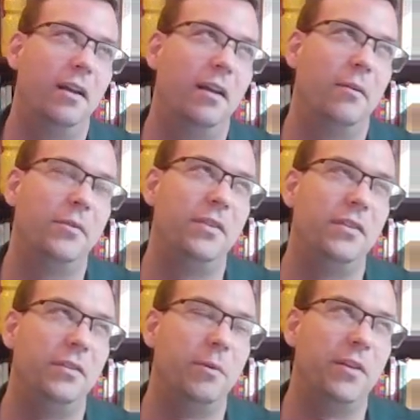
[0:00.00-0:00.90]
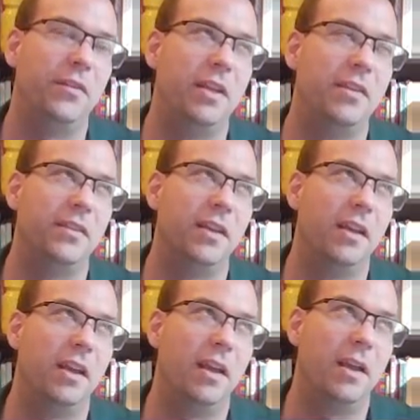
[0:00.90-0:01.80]
what's the easiest way to say this?
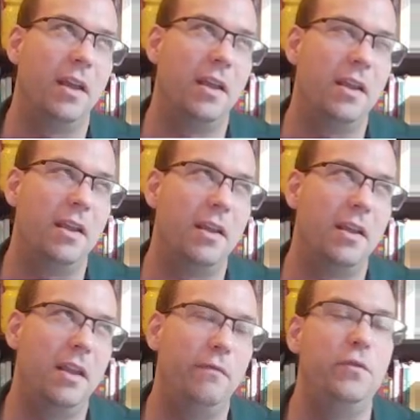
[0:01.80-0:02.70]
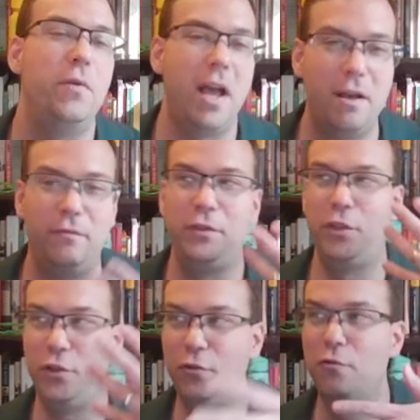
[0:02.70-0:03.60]
If you have
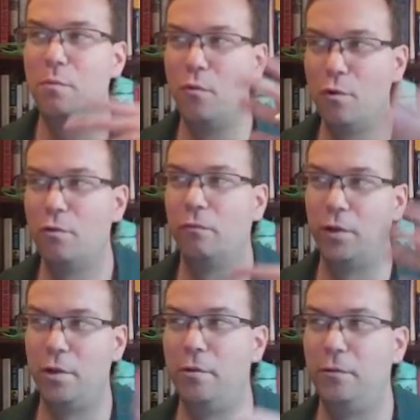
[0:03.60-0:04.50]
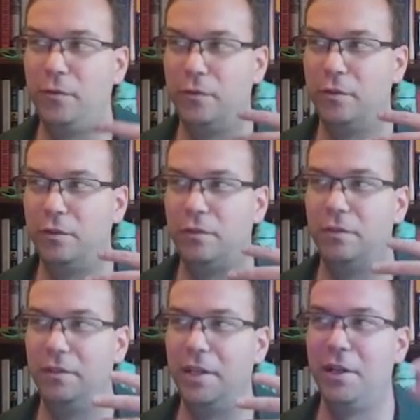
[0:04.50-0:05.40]
2 more rows
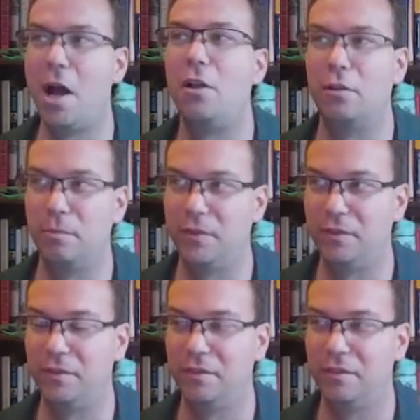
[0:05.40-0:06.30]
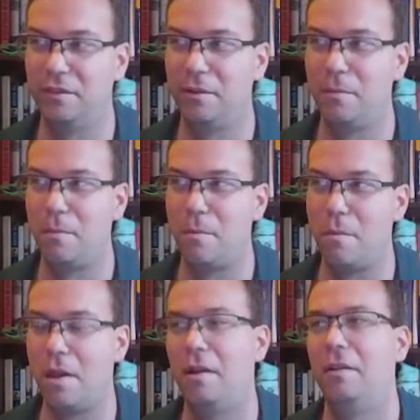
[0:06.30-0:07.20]
than columns,
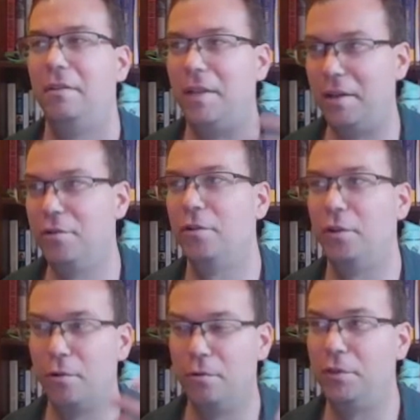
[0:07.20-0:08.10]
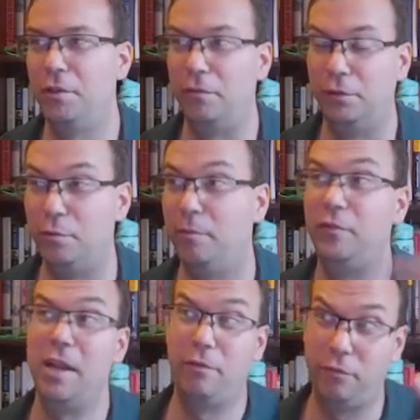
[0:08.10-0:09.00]
then you're going to go into an infinite loop. If
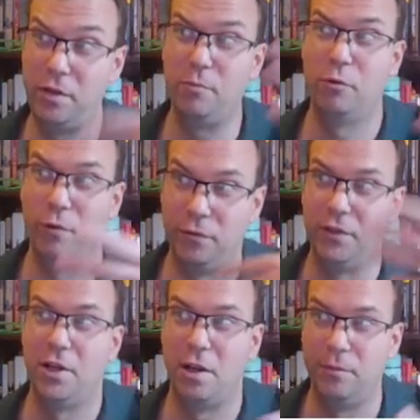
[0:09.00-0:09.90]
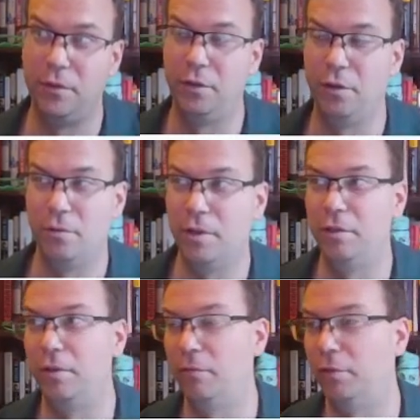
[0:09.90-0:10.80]
you have 3 more rows than columns, you're going to go into
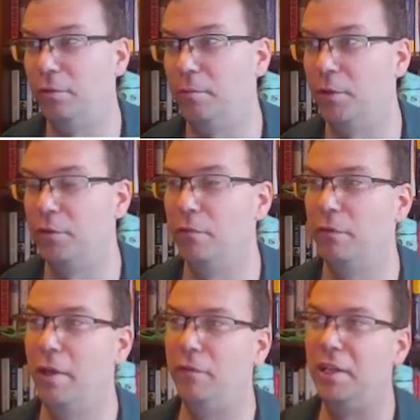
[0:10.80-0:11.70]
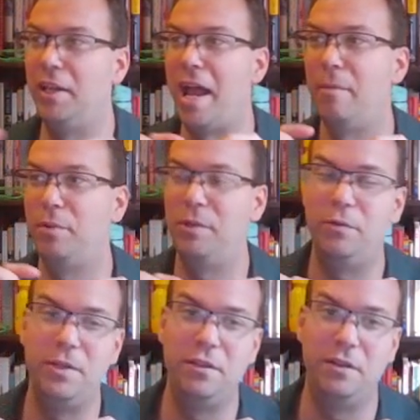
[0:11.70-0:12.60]
an infinite loop. So if the gap
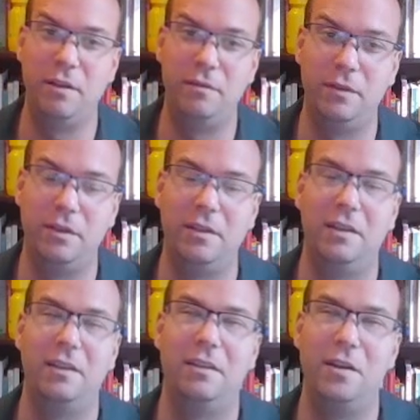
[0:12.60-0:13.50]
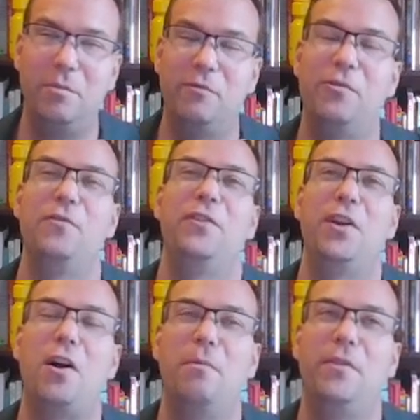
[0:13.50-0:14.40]
between if the number of rows and
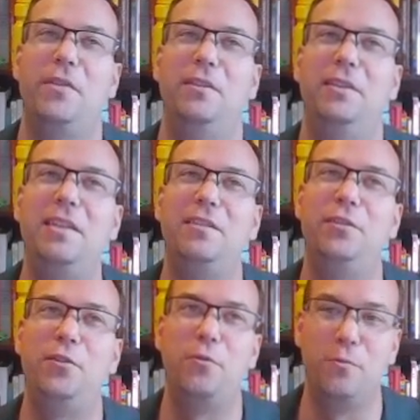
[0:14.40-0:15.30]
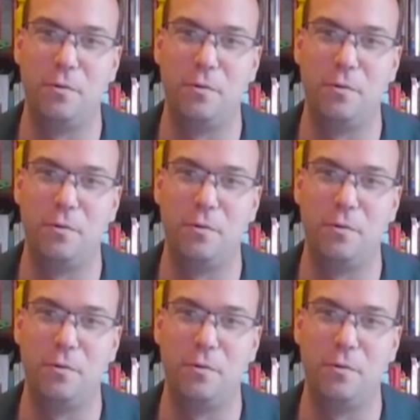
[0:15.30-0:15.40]
columns is at least 2,